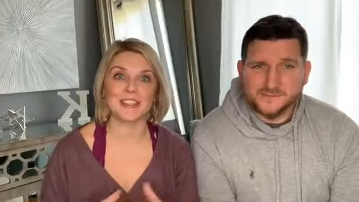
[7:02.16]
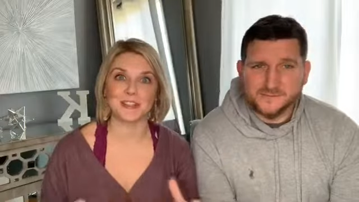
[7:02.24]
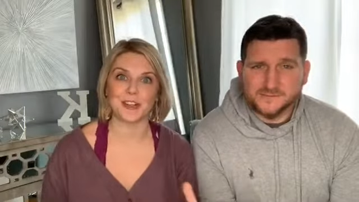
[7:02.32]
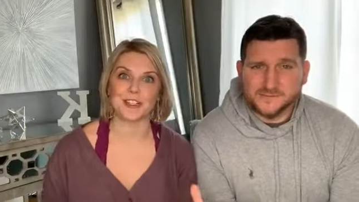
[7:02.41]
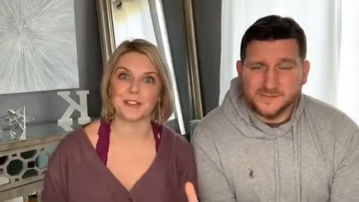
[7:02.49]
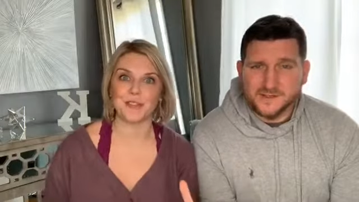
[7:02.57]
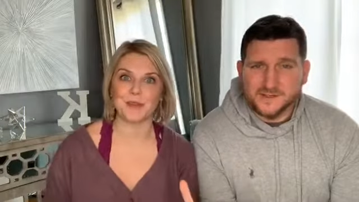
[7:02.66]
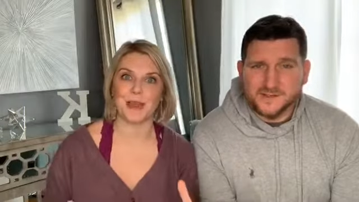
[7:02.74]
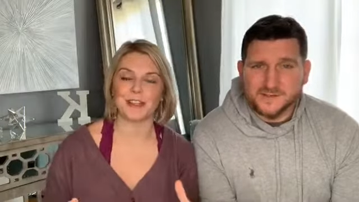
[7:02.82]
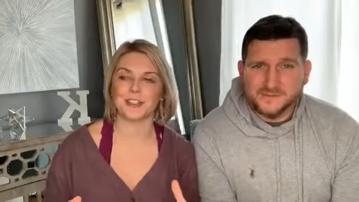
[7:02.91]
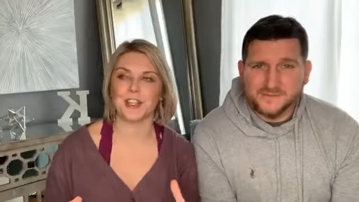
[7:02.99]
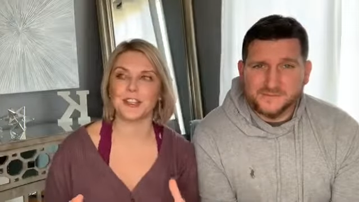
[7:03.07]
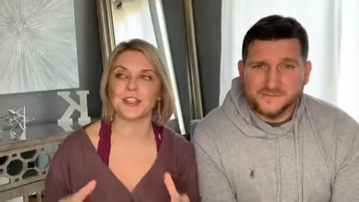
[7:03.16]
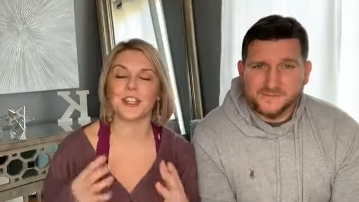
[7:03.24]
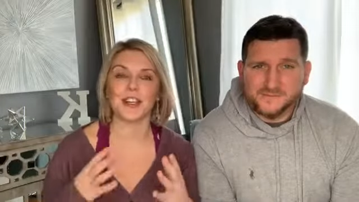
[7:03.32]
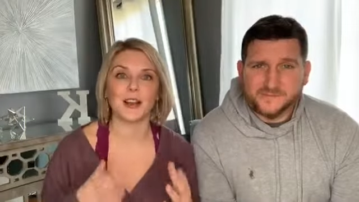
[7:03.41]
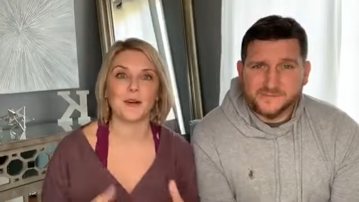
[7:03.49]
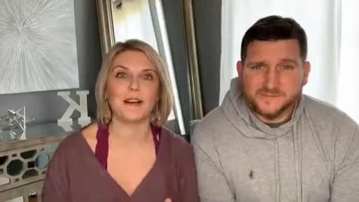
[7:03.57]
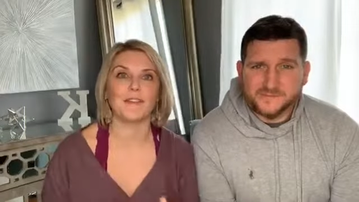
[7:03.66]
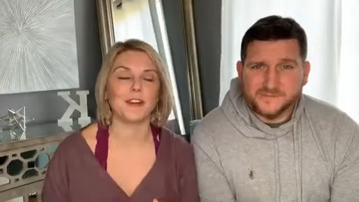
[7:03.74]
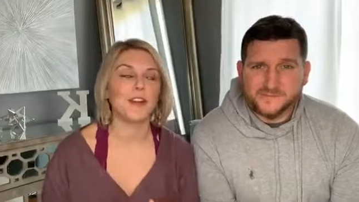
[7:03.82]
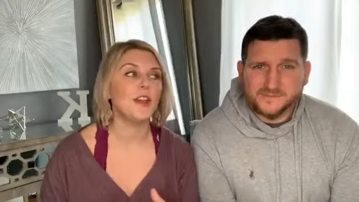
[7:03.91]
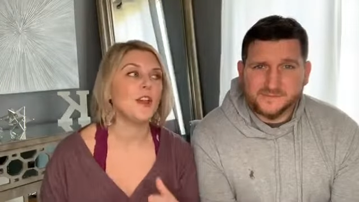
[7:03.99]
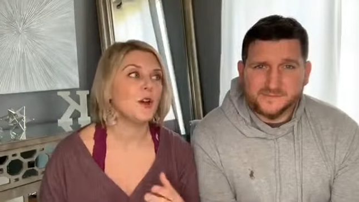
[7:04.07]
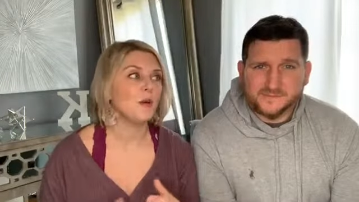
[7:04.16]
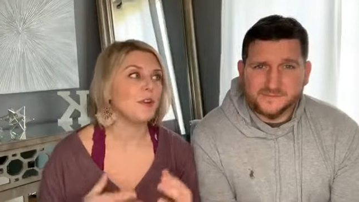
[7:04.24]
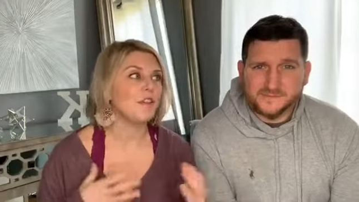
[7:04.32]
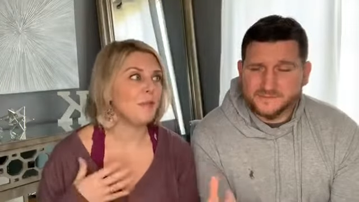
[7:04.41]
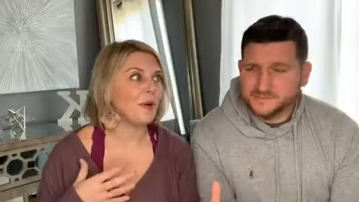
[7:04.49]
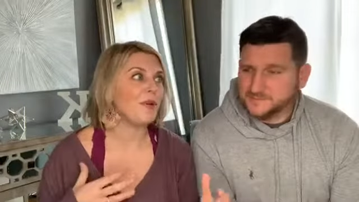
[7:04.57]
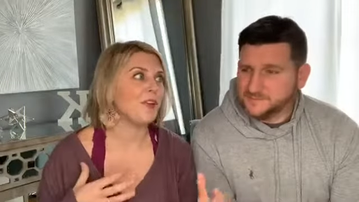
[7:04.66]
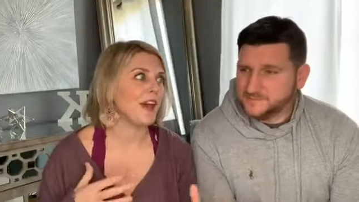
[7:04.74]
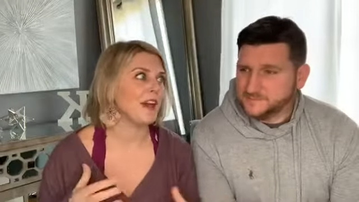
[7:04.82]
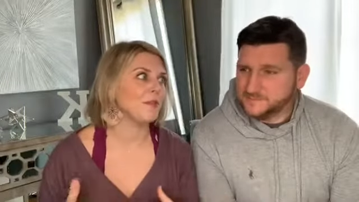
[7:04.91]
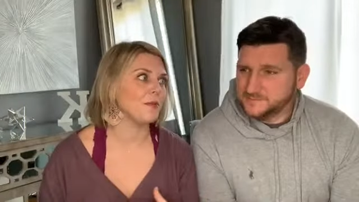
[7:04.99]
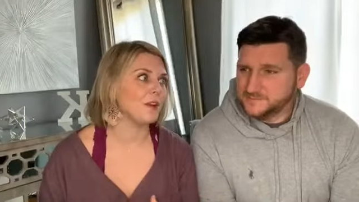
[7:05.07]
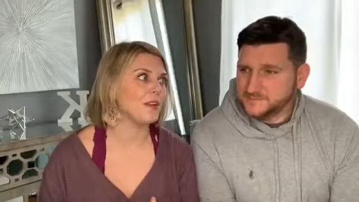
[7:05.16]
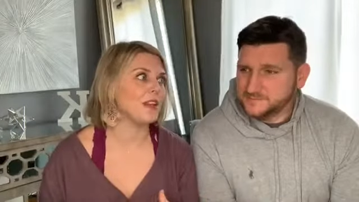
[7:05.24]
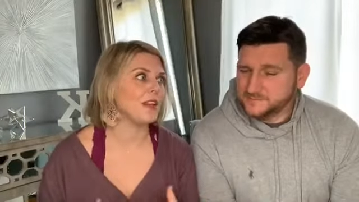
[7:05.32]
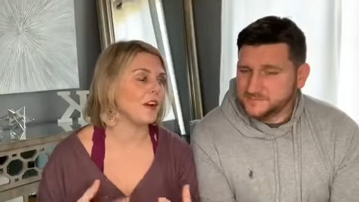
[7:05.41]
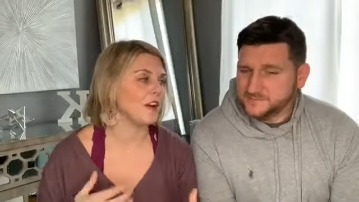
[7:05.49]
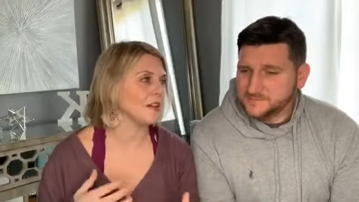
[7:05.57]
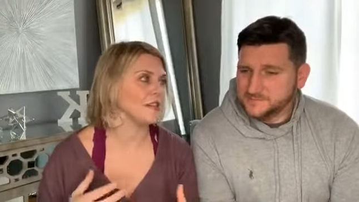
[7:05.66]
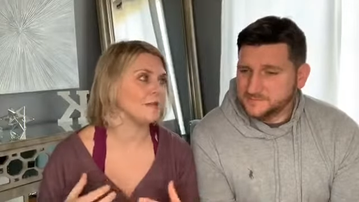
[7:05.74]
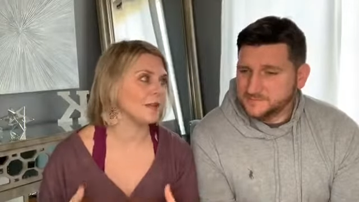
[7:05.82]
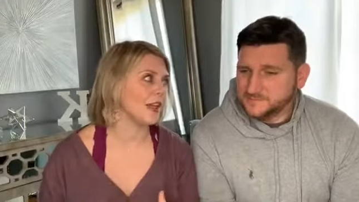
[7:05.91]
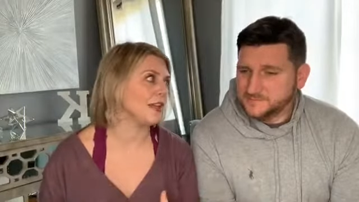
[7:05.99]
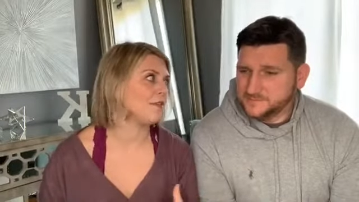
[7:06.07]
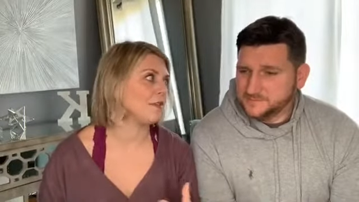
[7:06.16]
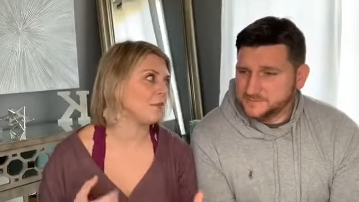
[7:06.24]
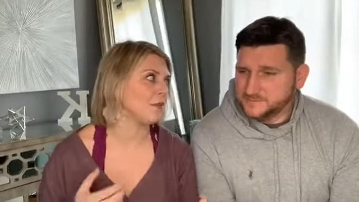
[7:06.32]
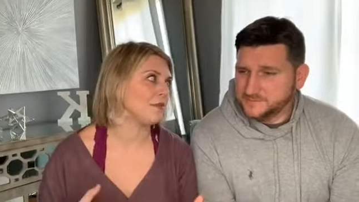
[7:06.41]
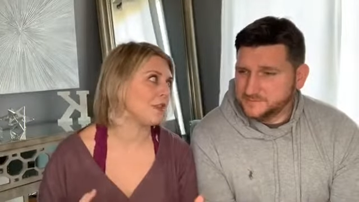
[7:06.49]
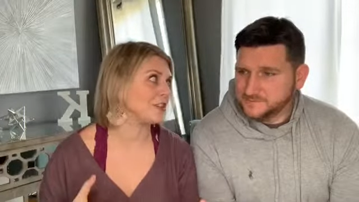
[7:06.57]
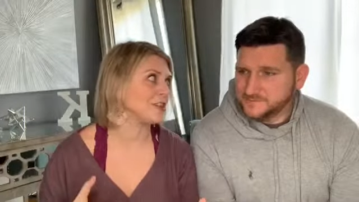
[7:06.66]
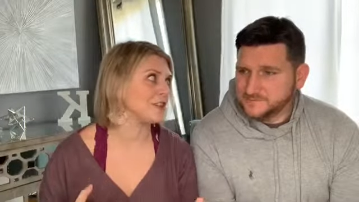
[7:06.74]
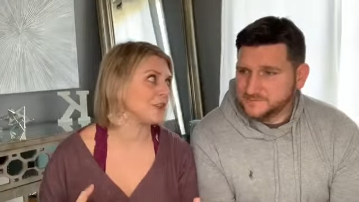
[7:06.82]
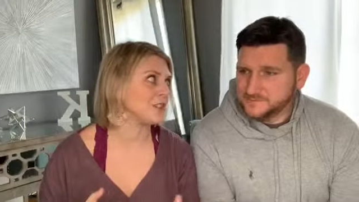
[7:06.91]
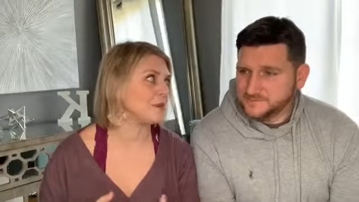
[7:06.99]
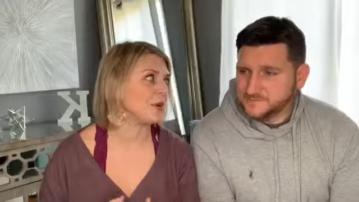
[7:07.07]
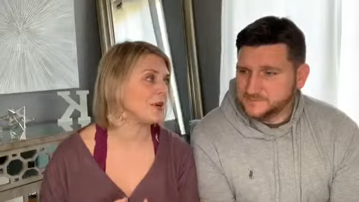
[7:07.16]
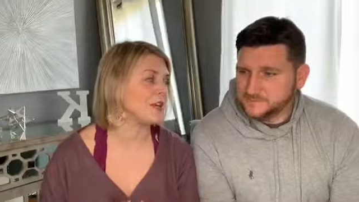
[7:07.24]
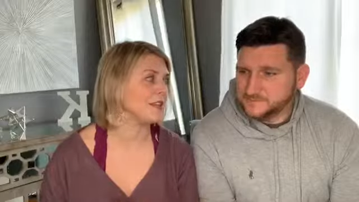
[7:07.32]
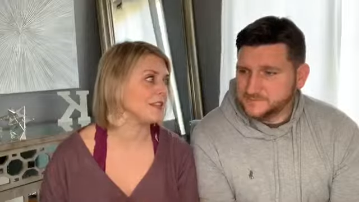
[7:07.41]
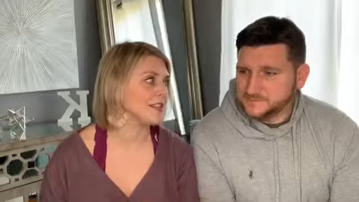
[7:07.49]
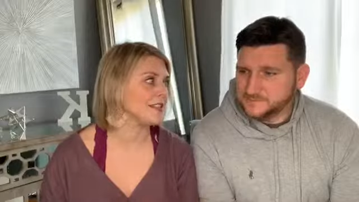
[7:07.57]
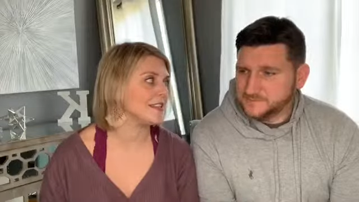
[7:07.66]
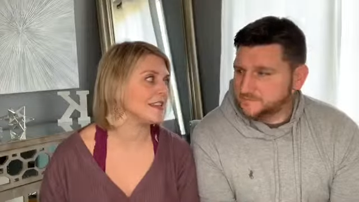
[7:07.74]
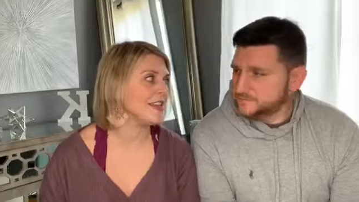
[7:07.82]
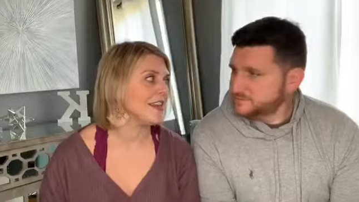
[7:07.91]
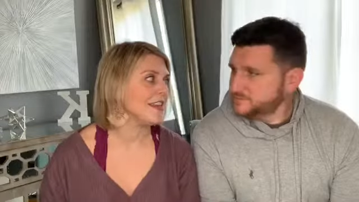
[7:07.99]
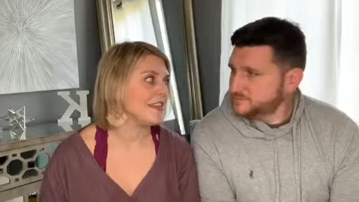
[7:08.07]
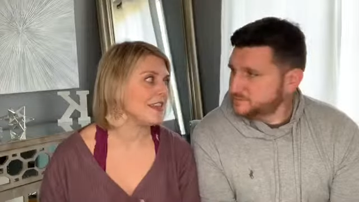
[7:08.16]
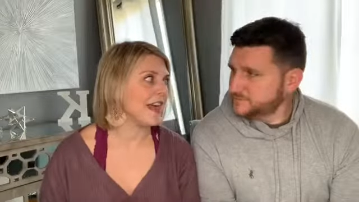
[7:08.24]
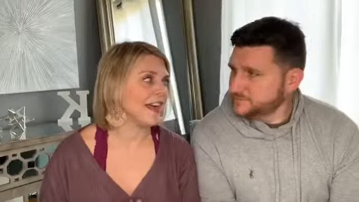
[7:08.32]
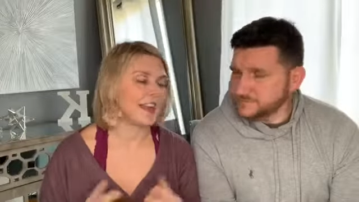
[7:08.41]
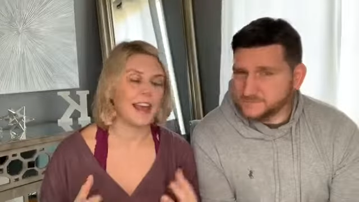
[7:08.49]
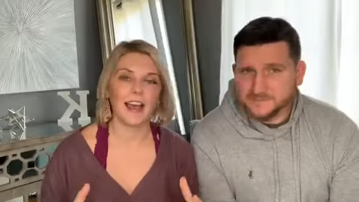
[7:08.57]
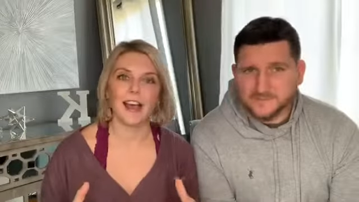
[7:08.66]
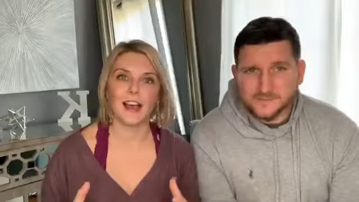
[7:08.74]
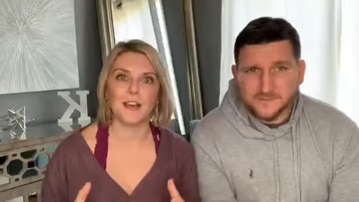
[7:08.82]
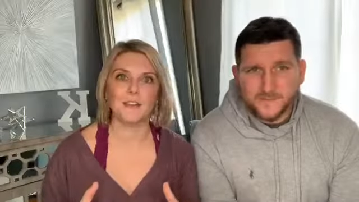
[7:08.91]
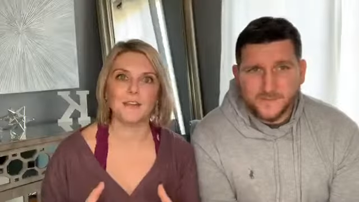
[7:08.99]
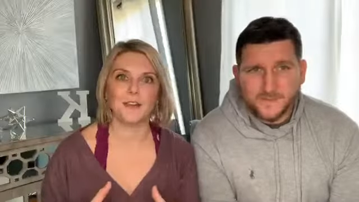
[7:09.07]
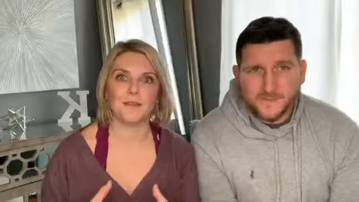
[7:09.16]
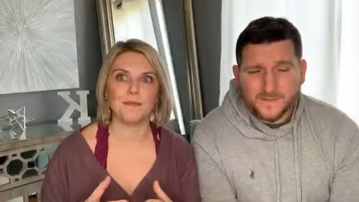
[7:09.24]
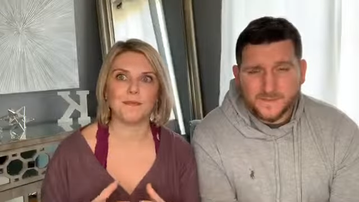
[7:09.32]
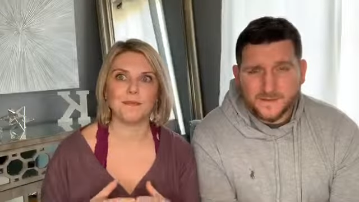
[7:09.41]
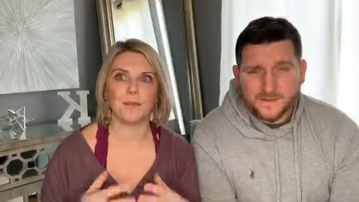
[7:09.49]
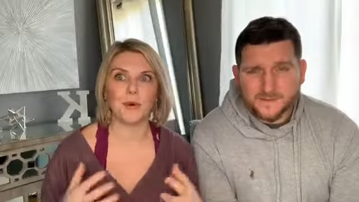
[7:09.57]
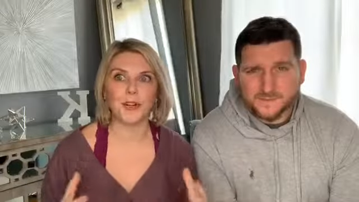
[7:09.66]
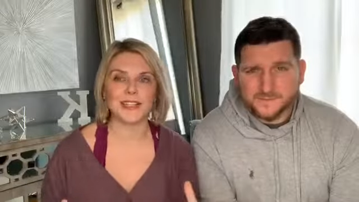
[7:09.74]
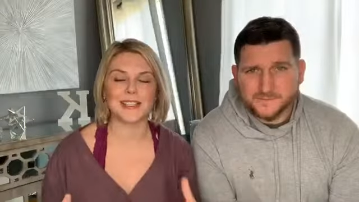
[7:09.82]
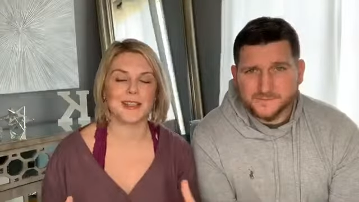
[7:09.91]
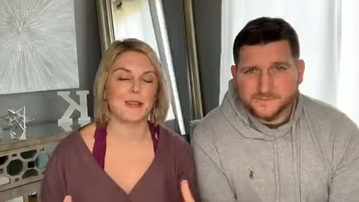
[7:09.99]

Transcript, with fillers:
Speaker 1: stretch of the imagination. However, we've both had really awesome life and professional experiences that mm-hmm. have put us